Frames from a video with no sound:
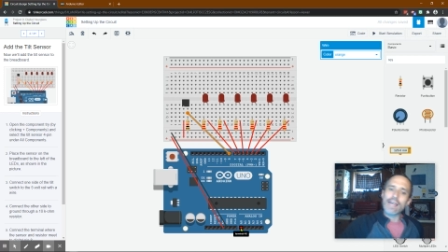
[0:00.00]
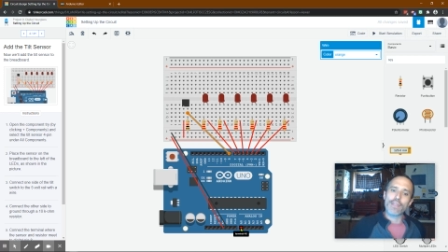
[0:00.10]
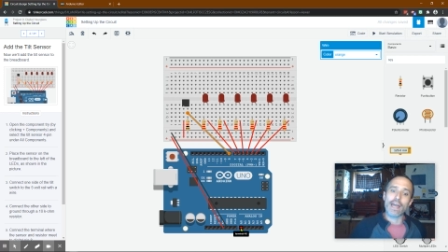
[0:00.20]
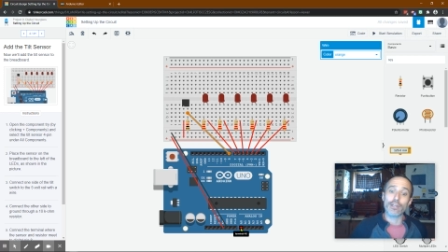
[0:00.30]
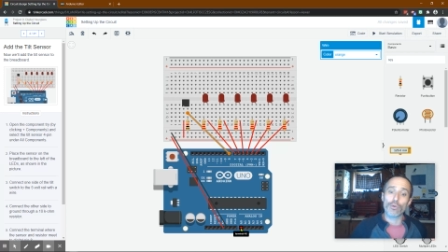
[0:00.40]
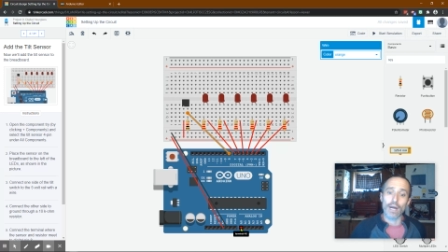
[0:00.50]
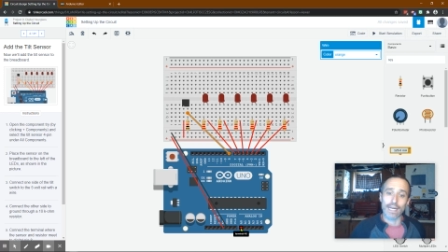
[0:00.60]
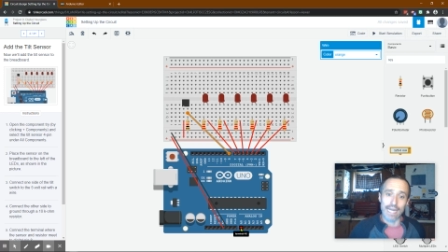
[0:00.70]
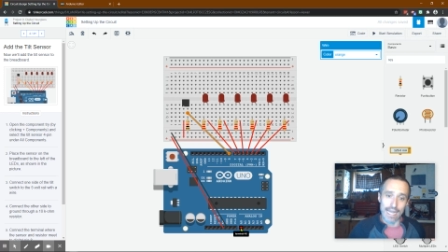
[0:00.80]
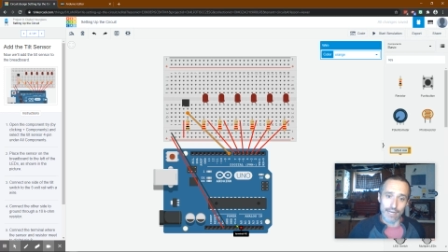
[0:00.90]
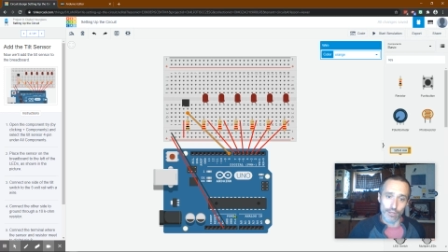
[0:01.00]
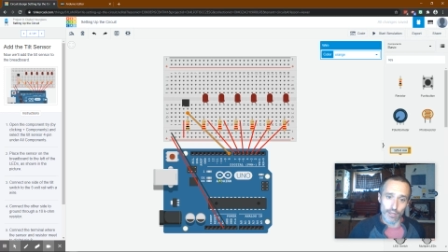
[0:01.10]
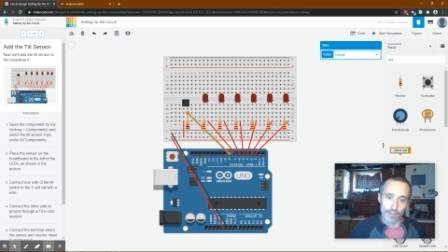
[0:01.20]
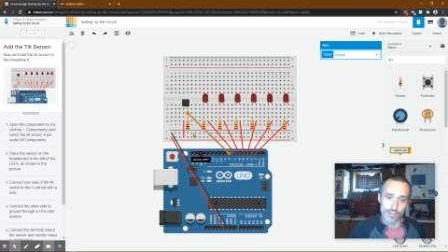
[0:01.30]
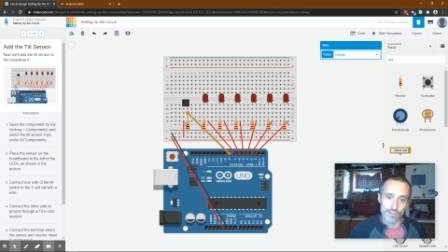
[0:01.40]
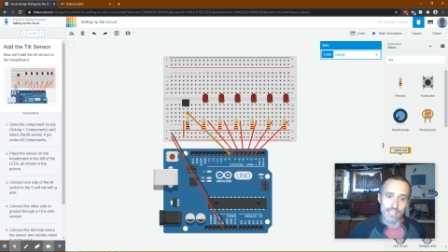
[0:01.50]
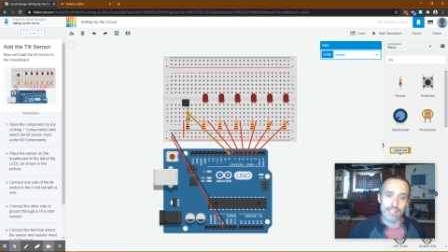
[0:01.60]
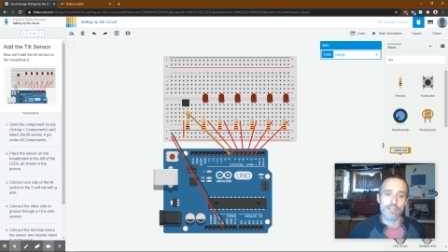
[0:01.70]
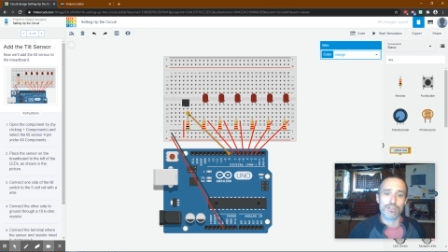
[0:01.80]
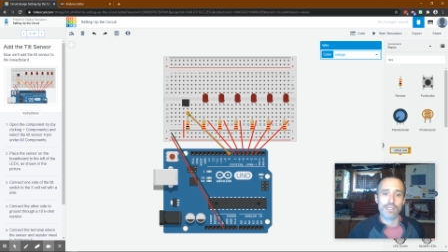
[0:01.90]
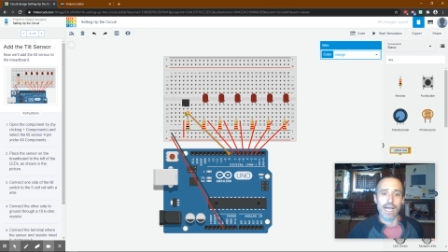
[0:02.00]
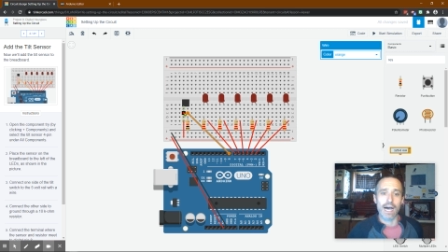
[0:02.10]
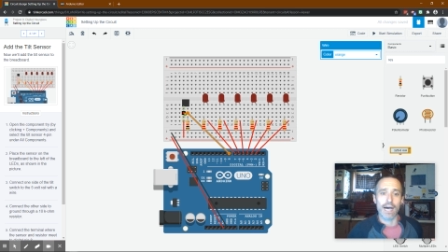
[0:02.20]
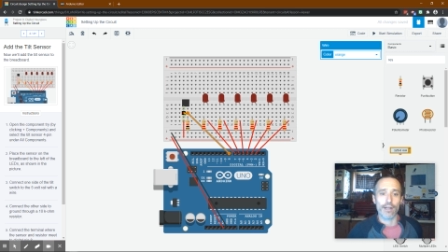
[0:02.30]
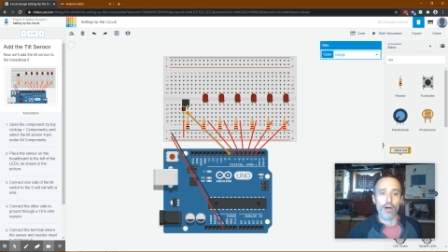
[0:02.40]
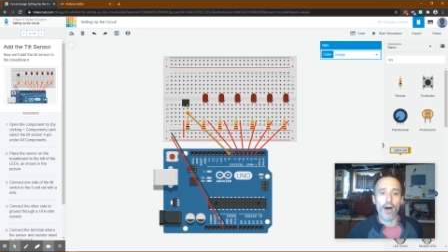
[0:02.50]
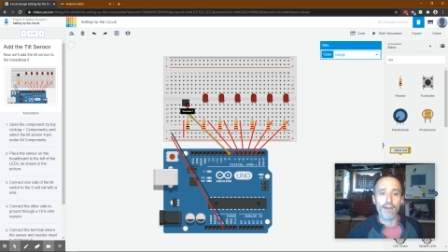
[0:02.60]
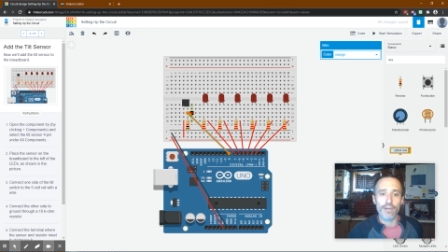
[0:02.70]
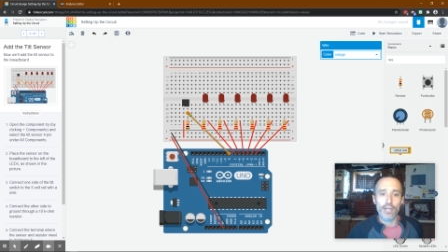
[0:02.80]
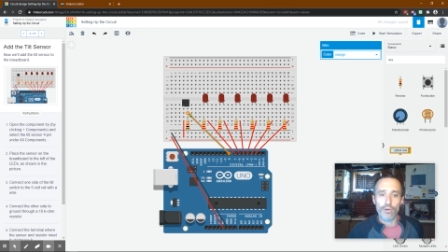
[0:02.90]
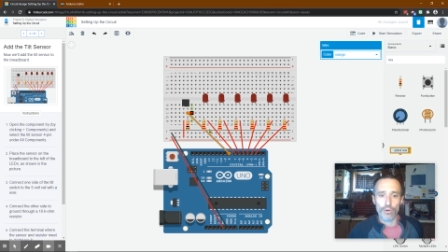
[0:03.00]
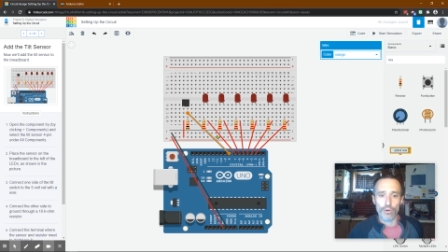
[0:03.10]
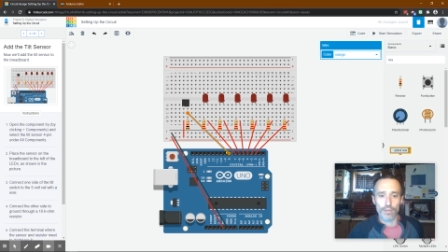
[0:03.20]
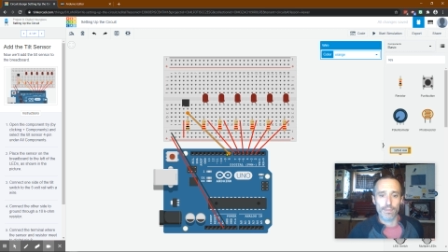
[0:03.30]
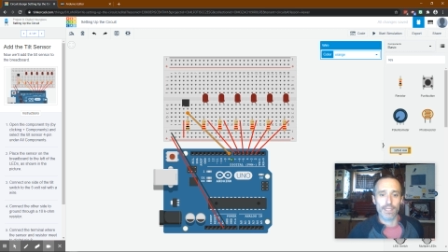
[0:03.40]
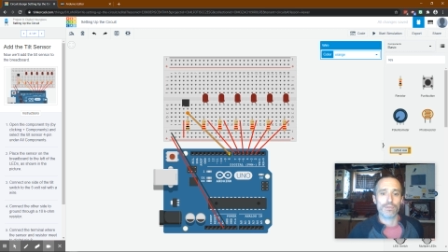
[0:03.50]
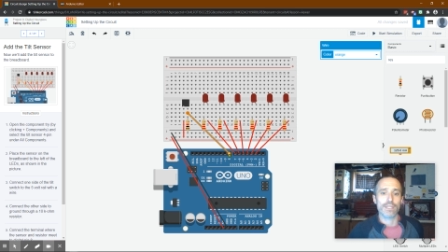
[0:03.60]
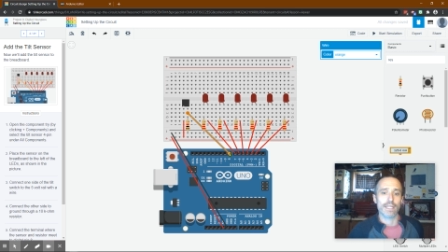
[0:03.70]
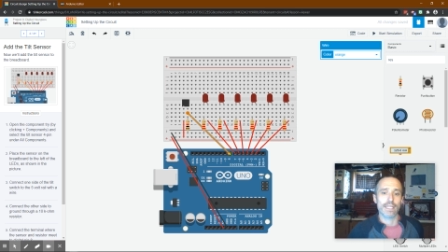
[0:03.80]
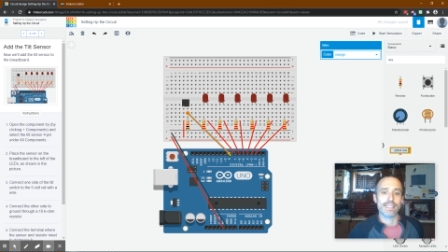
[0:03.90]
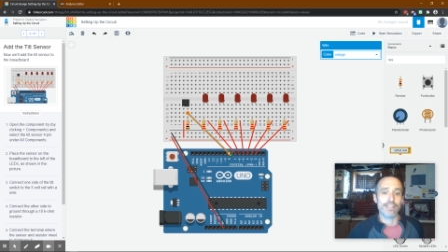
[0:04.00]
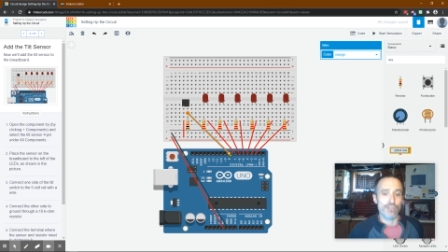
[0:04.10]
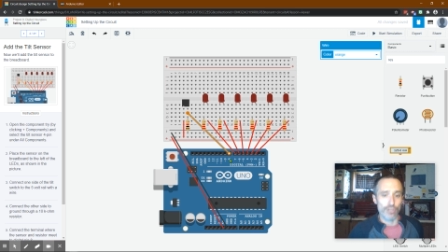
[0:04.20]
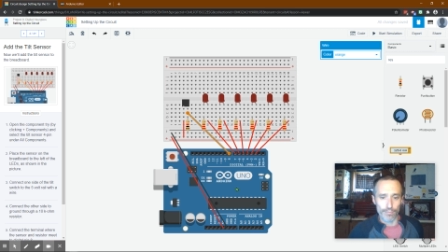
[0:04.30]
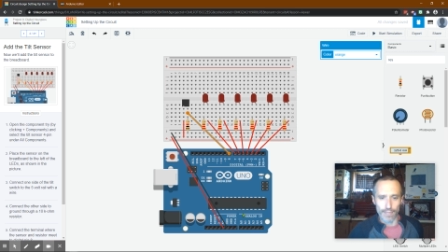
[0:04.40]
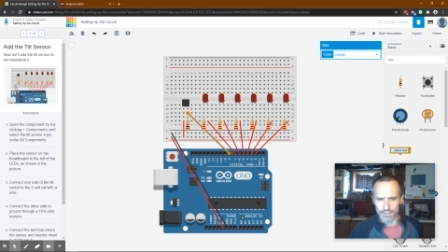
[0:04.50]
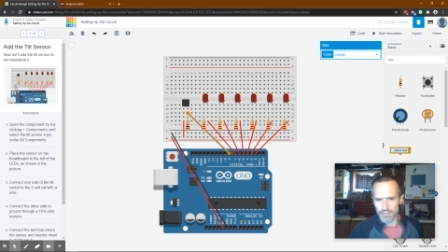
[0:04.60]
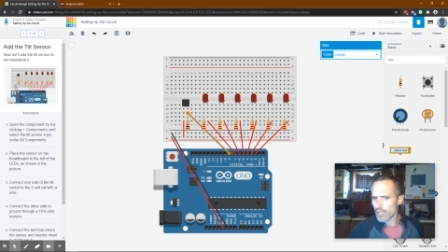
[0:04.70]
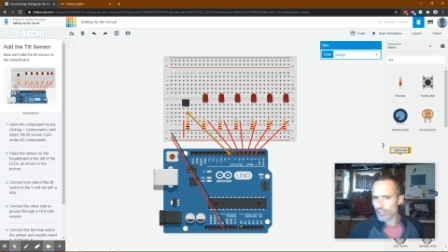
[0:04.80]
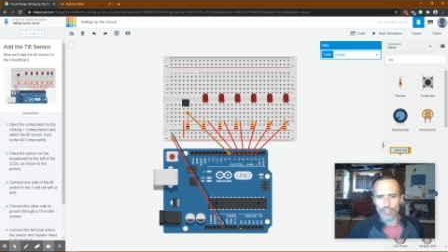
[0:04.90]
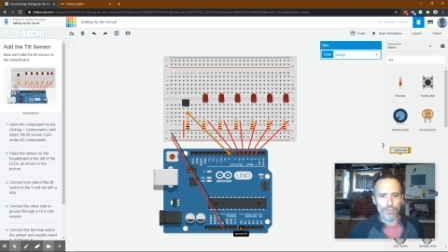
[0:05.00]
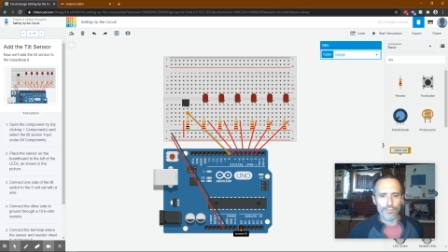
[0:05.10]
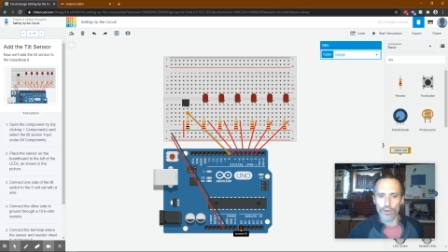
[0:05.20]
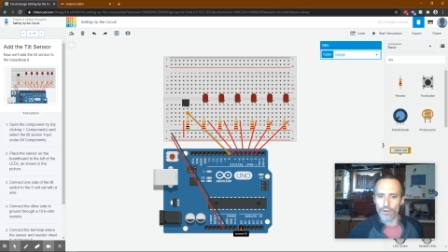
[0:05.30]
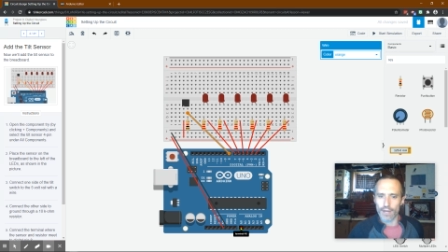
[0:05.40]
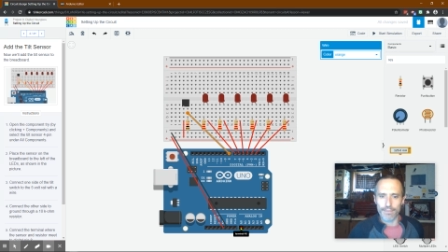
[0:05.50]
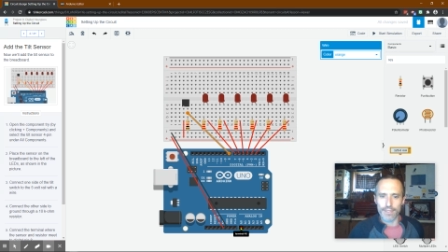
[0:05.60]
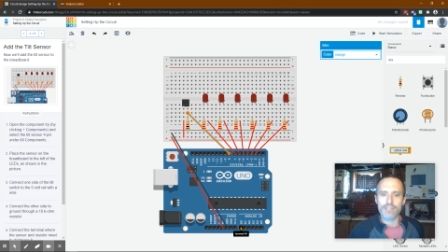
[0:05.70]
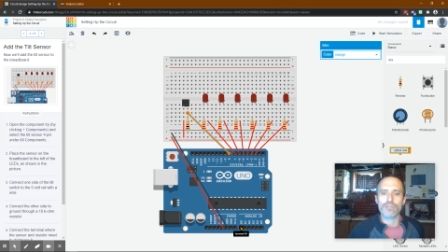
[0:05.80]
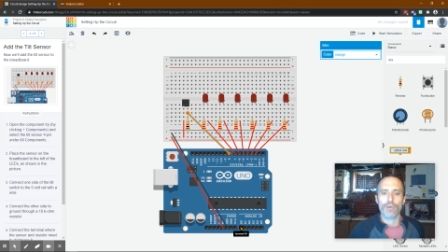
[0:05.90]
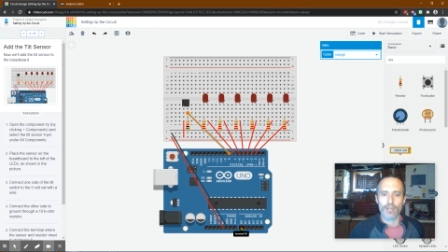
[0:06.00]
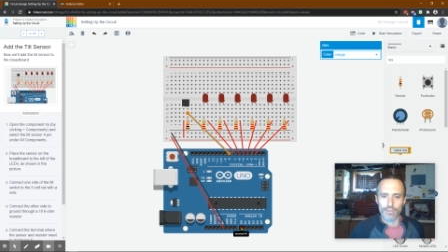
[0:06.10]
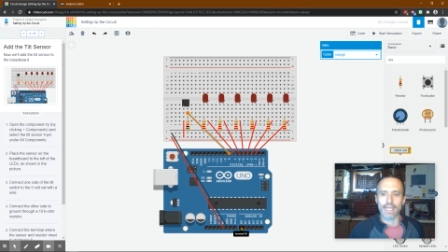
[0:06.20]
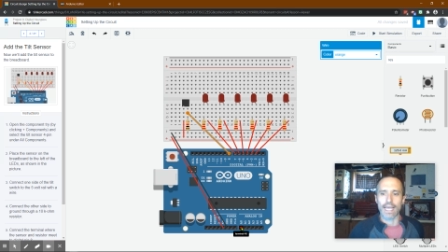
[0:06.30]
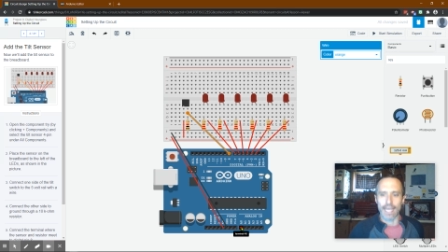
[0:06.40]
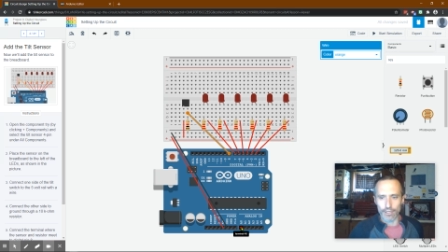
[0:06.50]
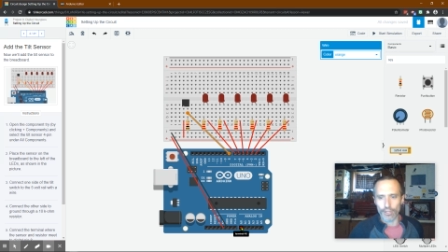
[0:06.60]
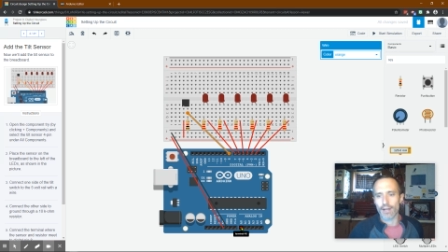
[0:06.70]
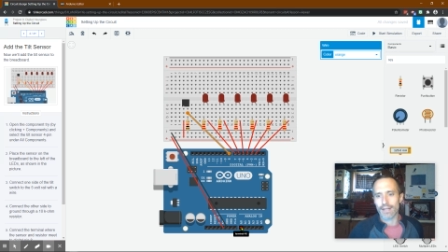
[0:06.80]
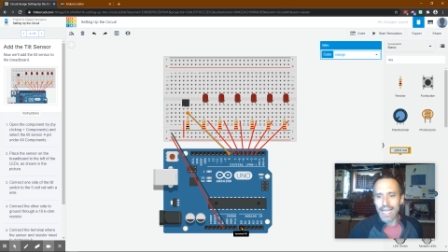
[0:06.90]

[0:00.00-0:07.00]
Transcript: Then you want an analog. So since it's just on off, we're going to be using the digital pin. Could you program this to work with the analog?